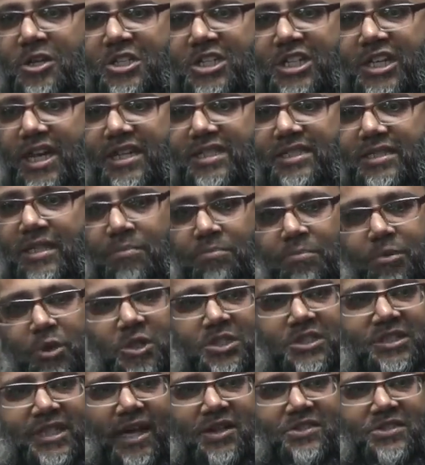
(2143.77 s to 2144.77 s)
your chest and
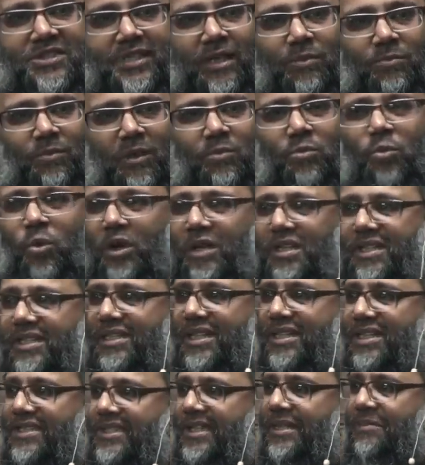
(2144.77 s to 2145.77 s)
push down someone? What
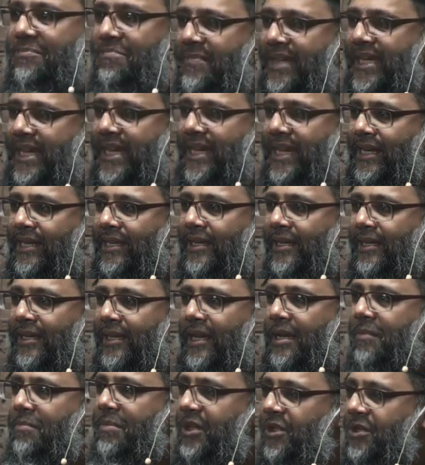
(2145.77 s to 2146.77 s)
does it mean?
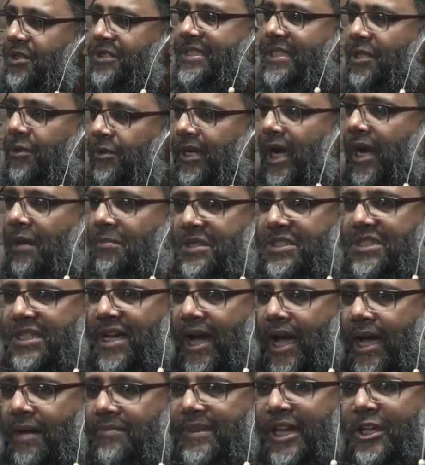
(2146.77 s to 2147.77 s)
Because there'll come a
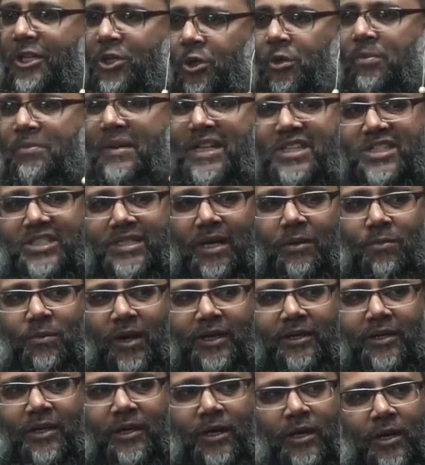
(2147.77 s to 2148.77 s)
time that you'll meet
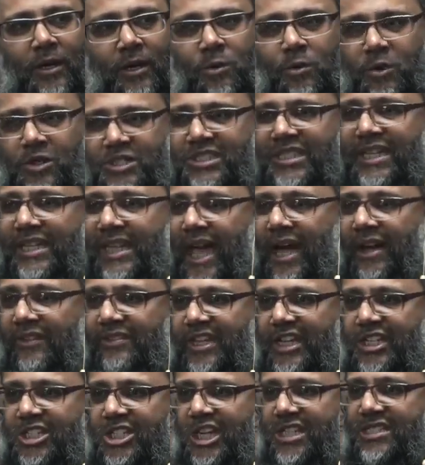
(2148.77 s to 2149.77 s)
someone who will stick
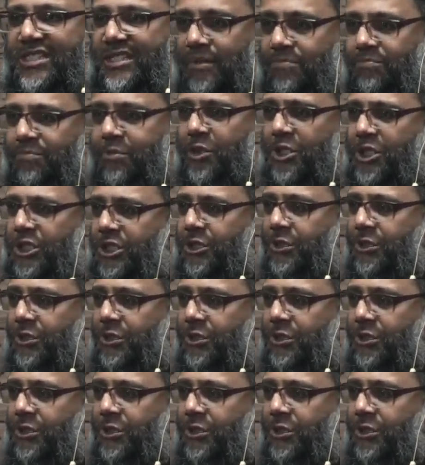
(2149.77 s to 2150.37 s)
out their chest and push